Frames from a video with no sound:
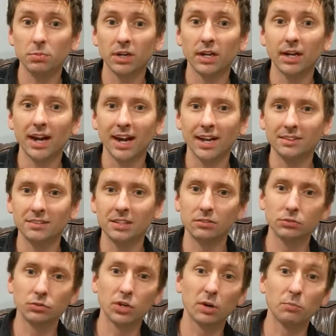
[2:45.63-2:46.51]
but it has
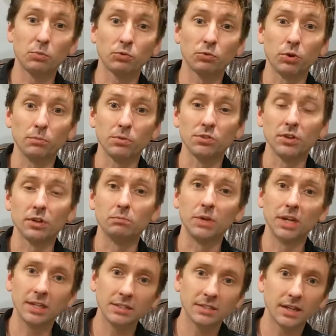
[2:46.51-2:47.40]
given great performance
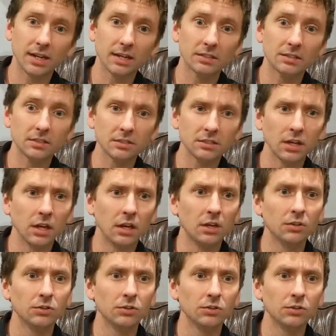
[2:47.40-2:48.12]
on many tasks,